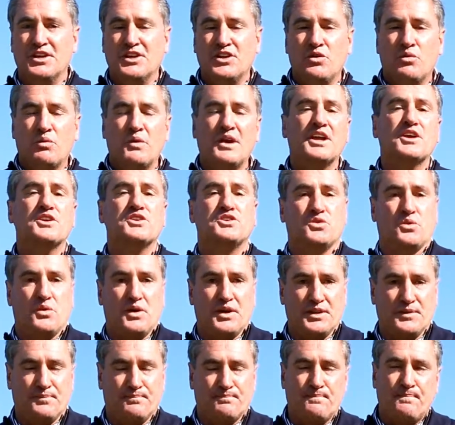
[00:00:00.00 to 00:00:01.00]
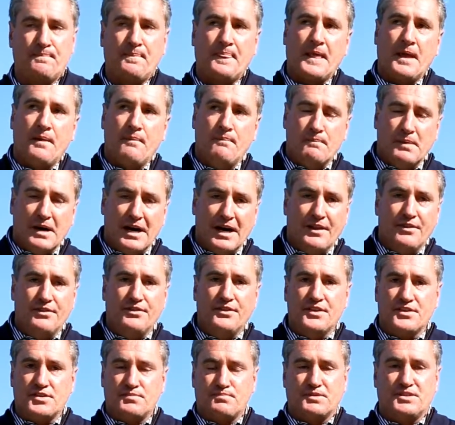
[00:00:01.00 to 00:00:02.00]
we enjoy them. But
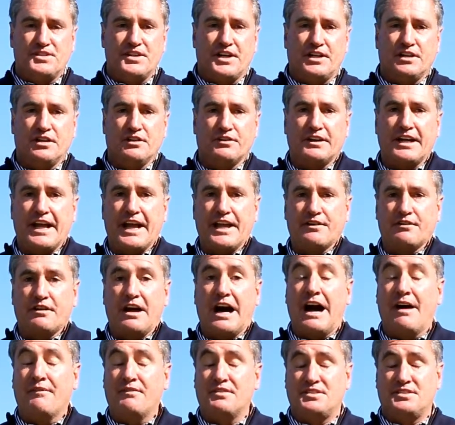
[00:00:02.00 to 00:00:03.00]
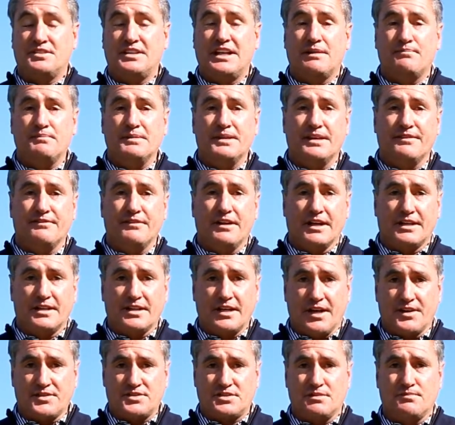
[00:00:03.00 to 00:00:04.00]
this particular gator obviously had been
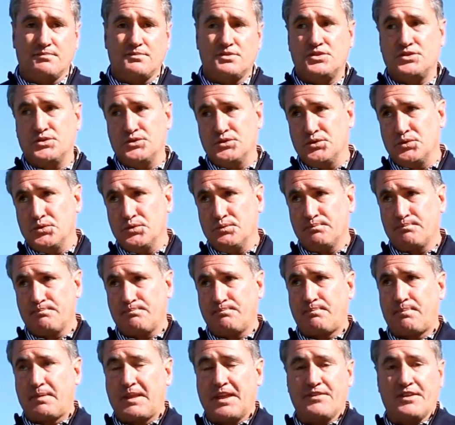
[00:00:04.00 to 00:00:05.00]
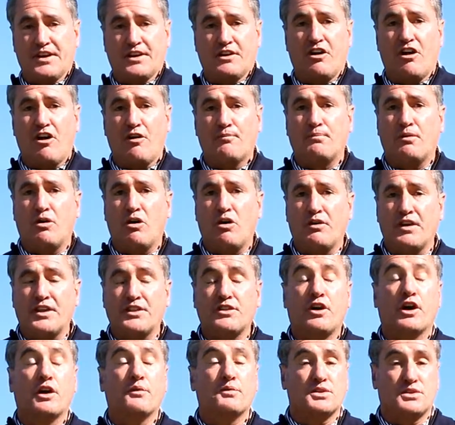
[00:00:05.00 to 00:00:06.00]
accustomed to the golf ball. He
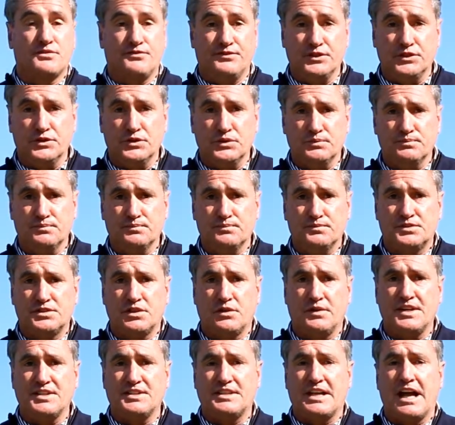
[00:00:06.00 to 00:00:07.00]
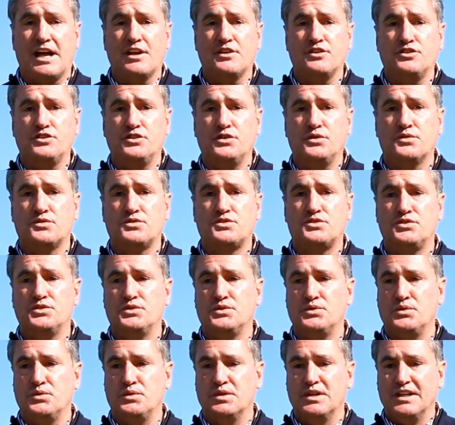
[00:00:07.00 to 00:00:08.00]
thought it was food. So he's gotten used
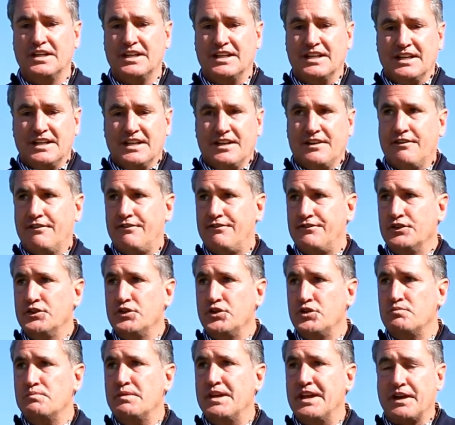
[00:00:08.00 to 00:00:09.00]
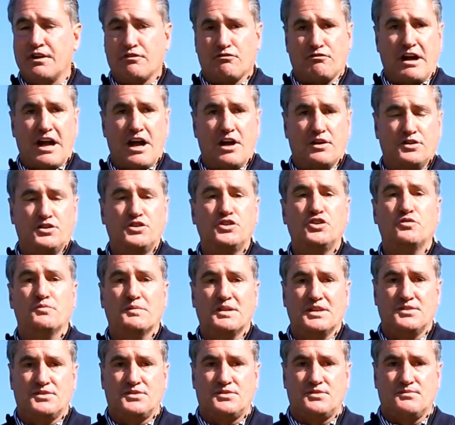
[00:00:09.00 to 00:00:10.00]
to food being around
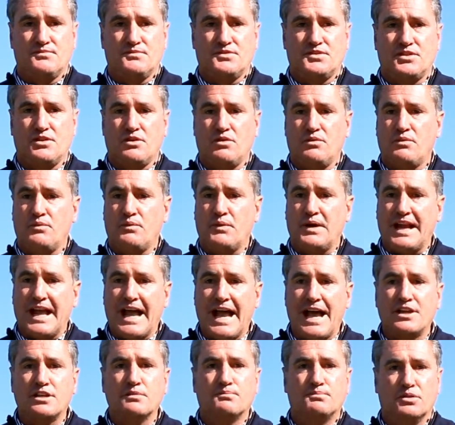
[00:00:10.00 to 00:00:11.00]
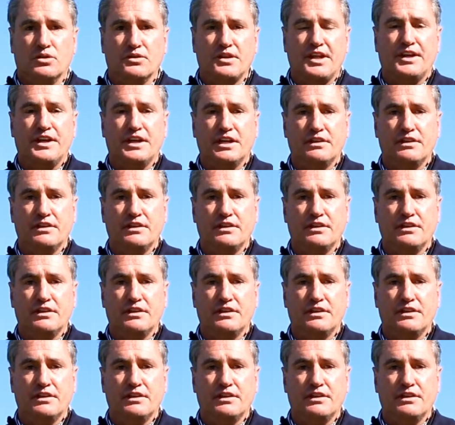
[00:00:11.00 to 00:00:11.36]
humans. So we had to pull that